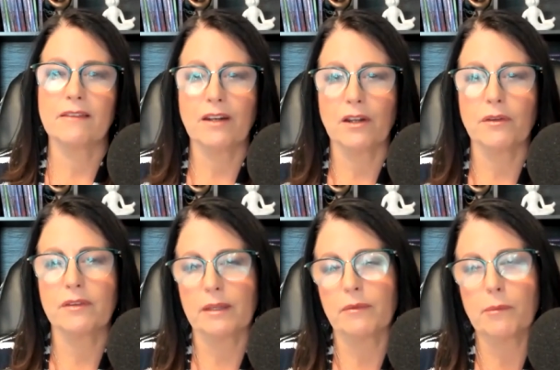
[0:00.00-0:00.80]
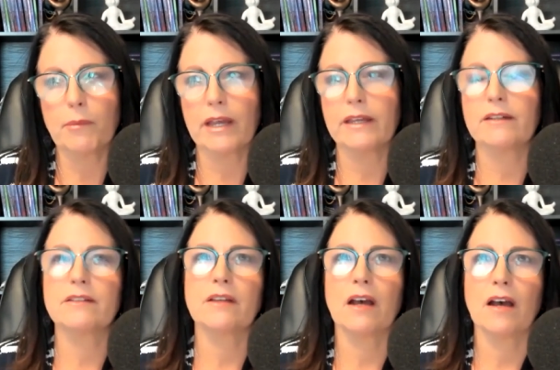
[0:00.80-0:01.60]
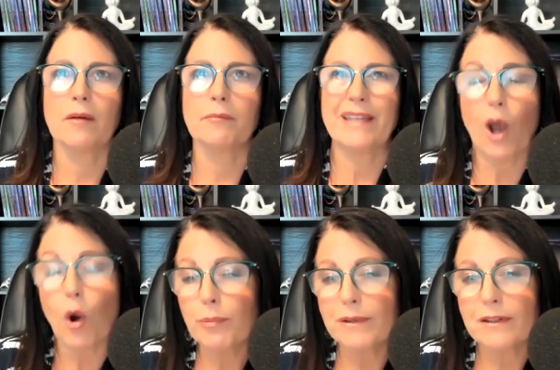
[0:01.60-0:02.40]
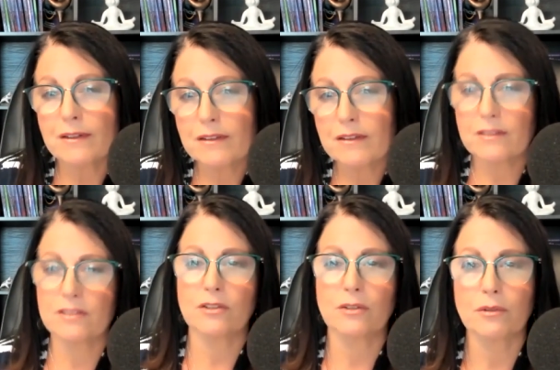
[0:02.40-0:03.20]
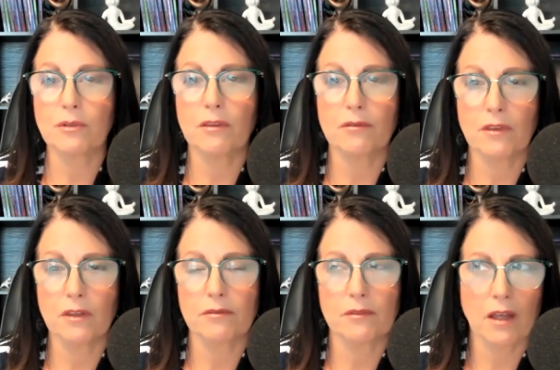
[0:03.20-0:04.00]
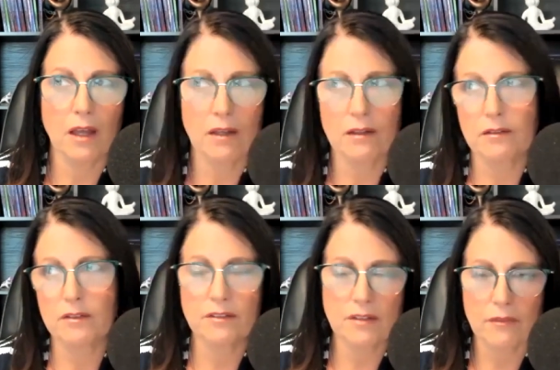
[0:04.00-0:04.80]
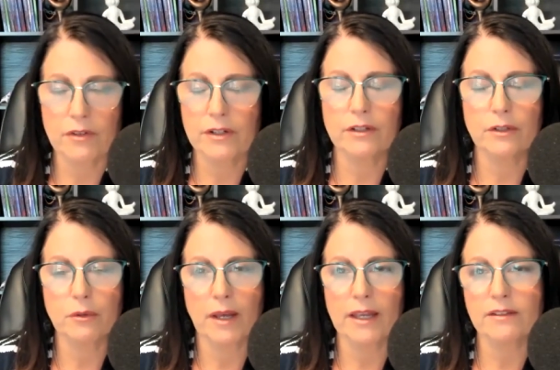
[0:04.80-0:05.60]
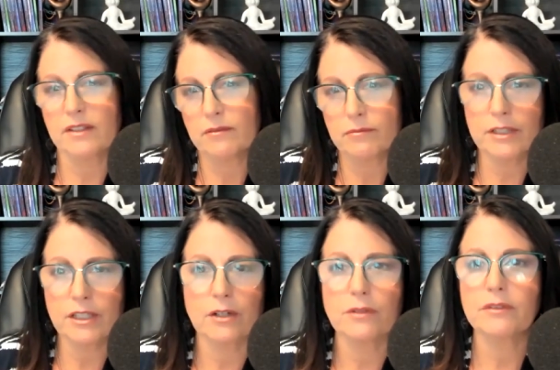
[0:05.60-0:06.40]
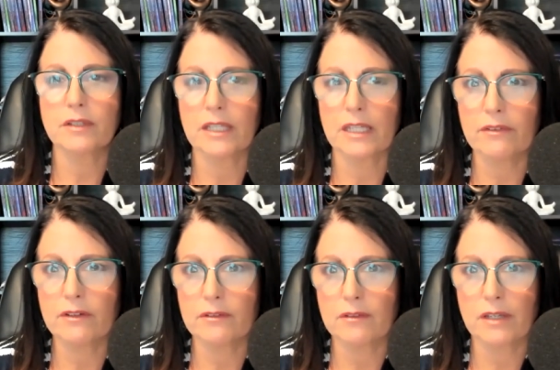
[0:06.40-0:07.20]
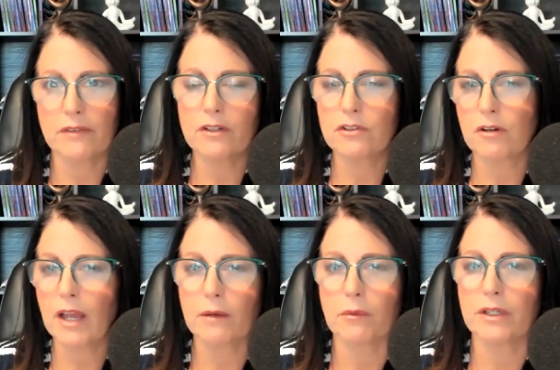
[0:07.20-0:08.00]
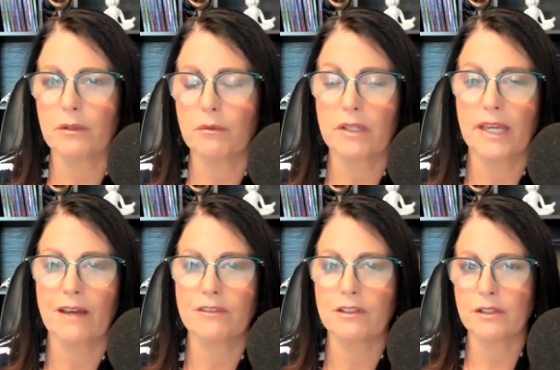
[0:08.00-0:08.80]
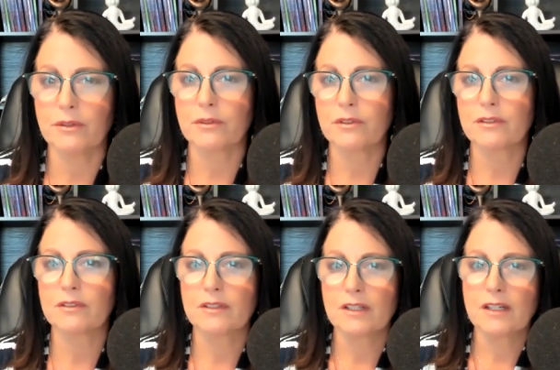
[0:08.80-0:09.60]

you know it's like they might um, be open to uh, discovering a new way say you know give it give it a try what do you really have to lose